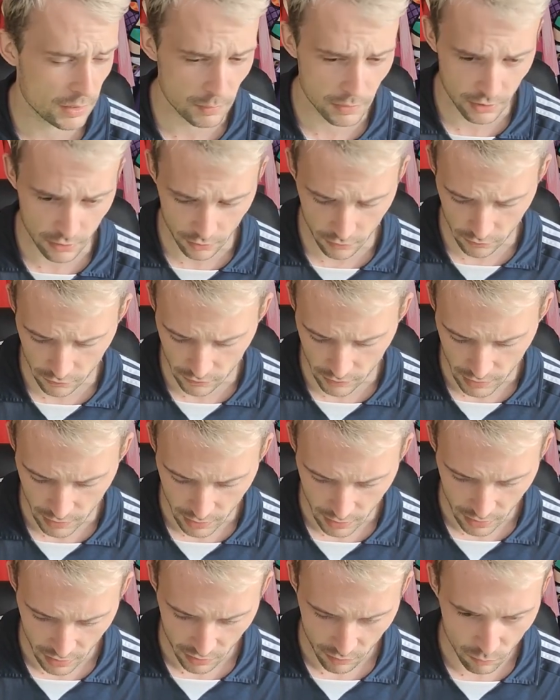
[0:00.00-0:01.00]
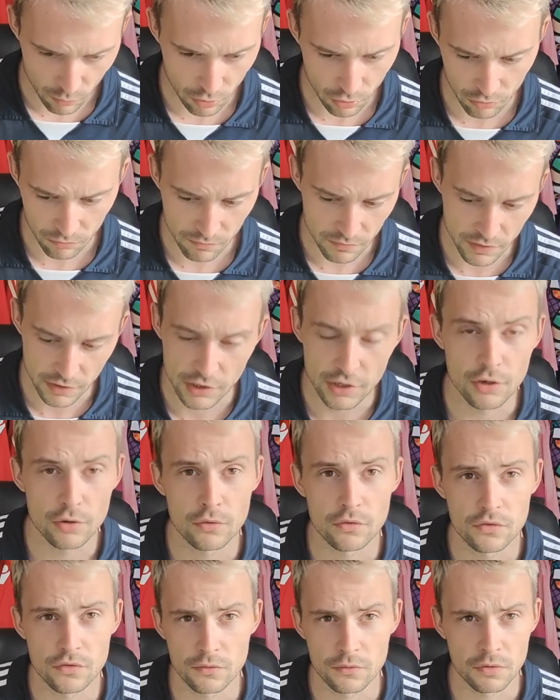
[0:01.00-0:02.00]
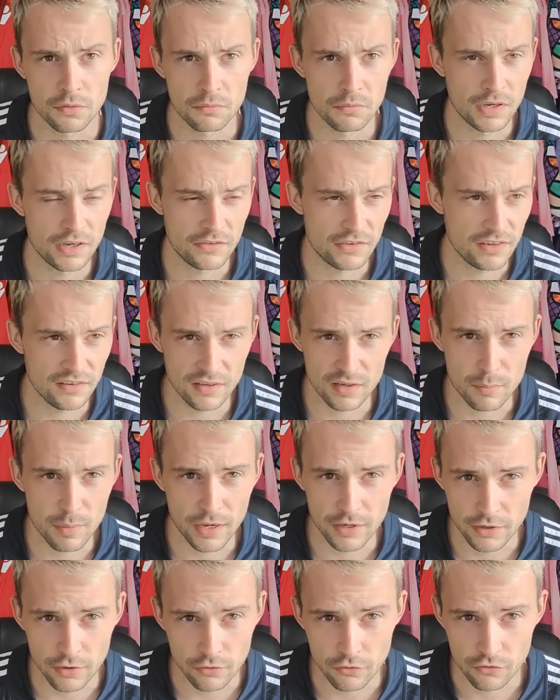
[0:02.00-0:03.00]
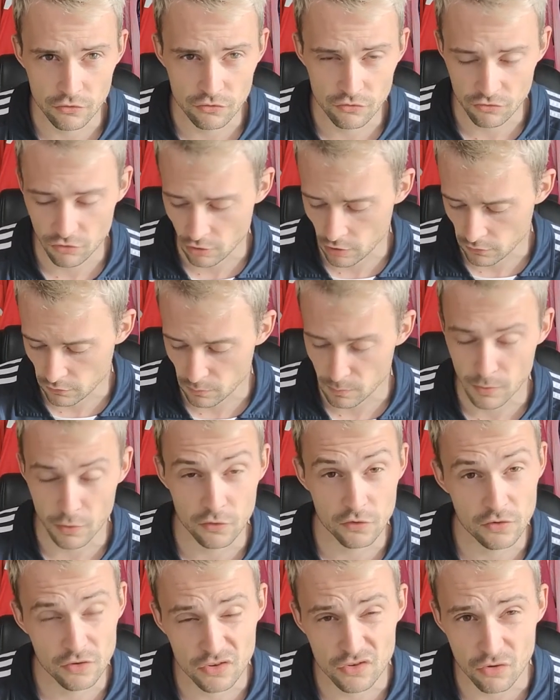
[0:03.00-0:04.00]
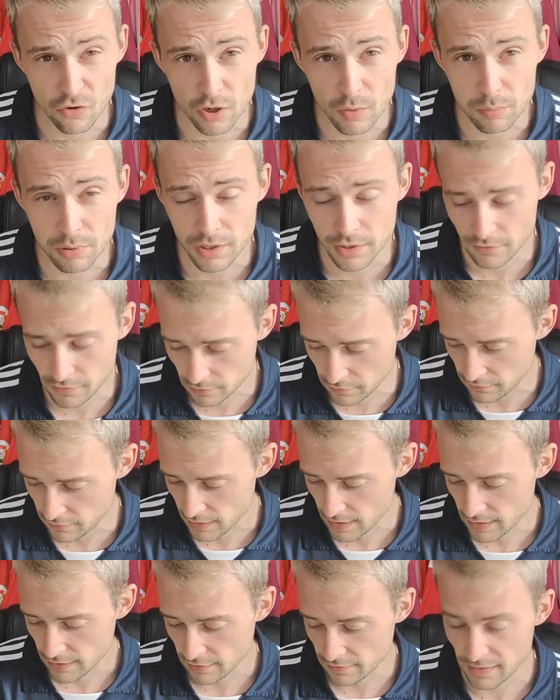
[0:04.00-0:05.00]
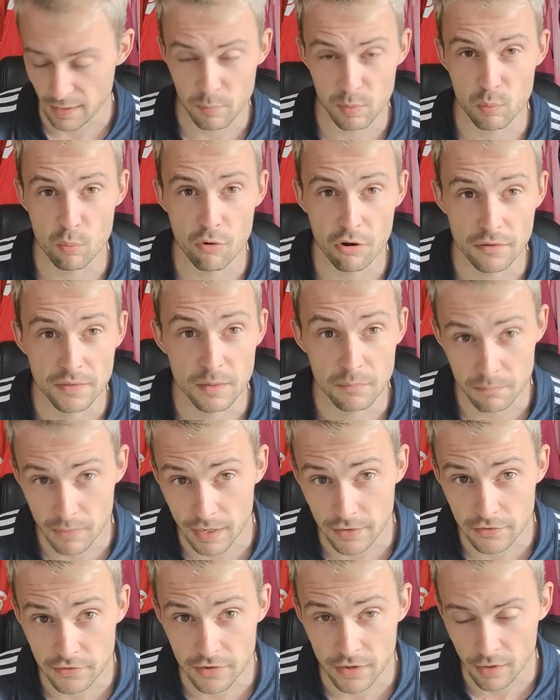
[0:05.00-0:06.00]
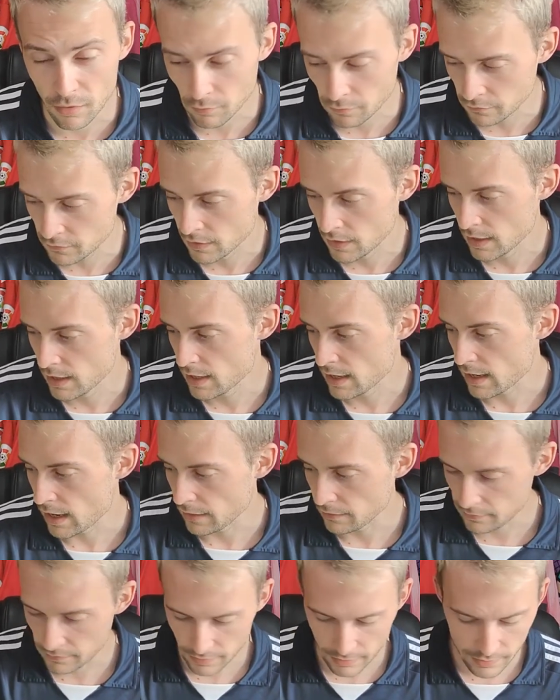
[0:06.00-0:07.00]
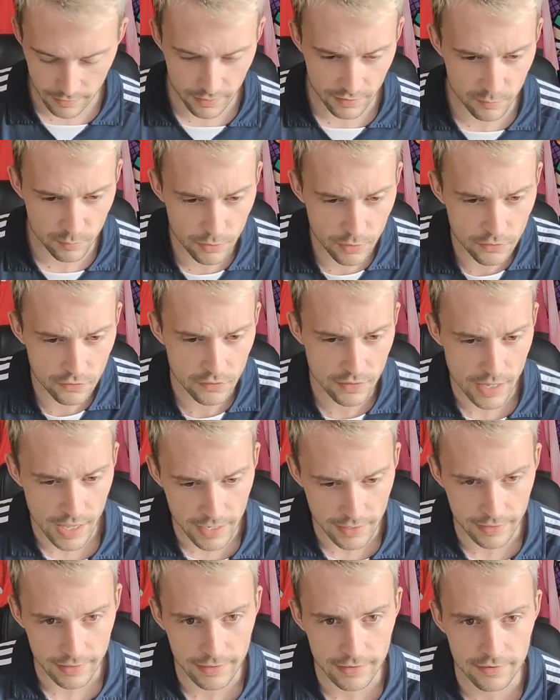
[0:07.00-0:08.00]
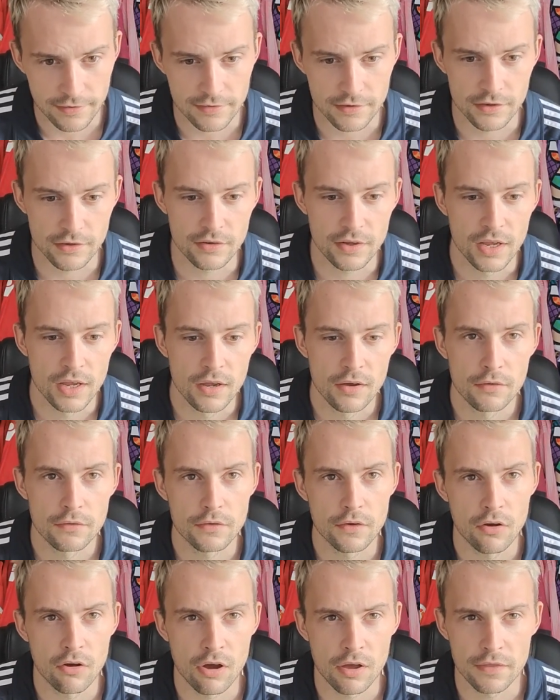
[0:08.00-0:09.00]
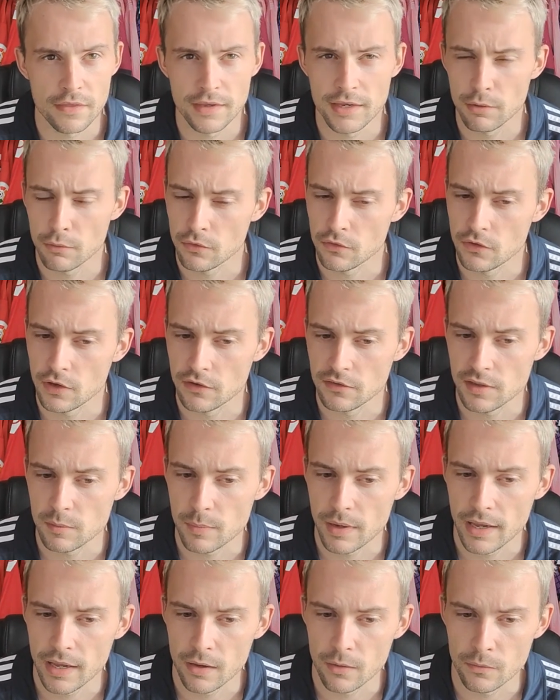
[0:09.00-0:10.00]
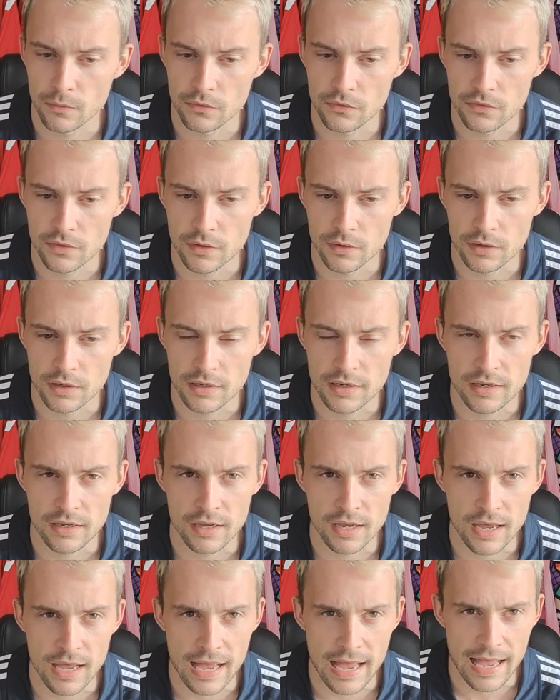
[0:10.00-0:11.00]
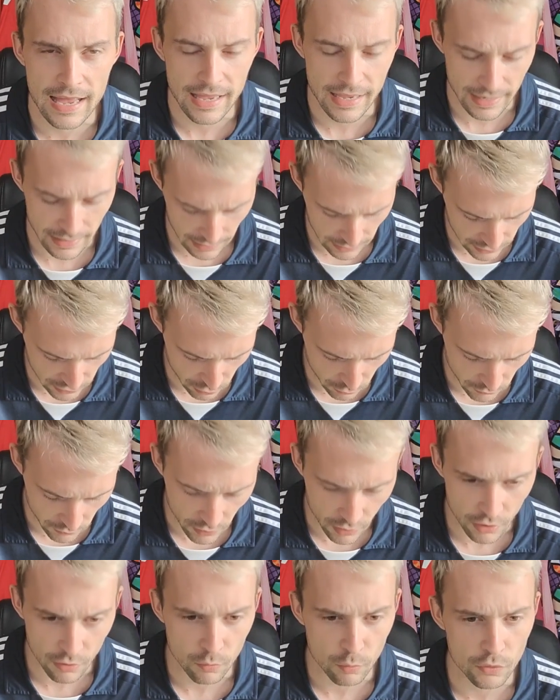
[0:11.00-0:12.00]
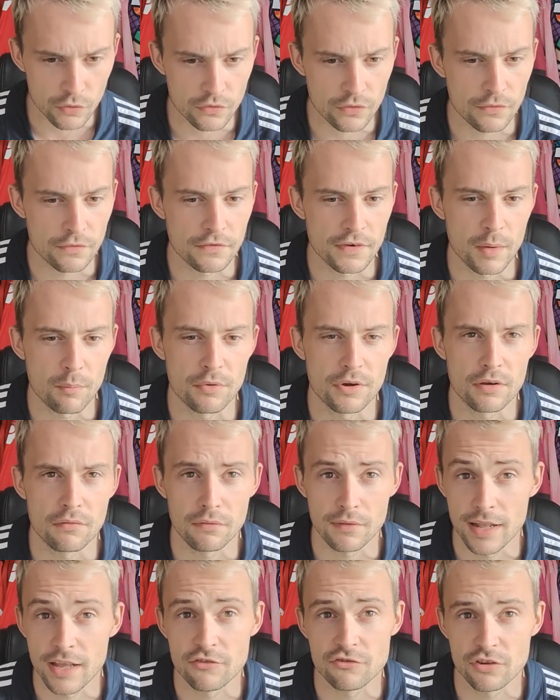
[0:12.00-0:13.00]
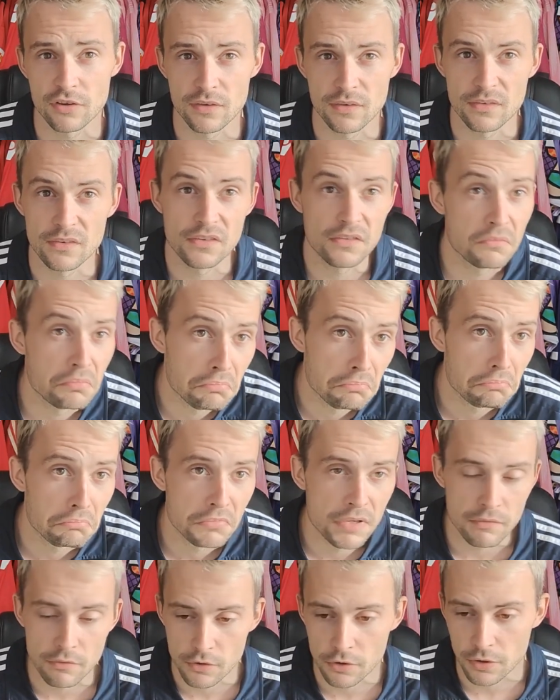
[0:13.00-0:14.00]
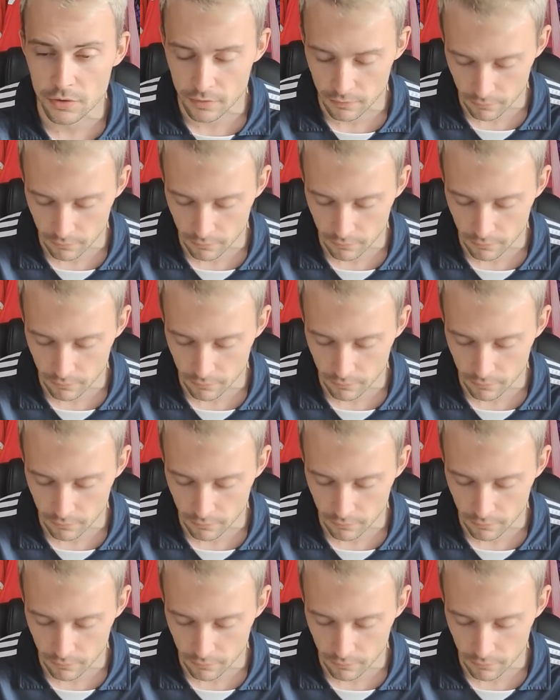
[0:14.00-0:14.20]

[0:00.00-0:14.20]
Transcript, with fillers: because, well, they're used, and it's easy to buy used shirts from those sort of places, because I'll be wearing them myself. I think this person had it listed for, I think it was sixty pounds. The uh, user was Fabric of Legends. Never heard of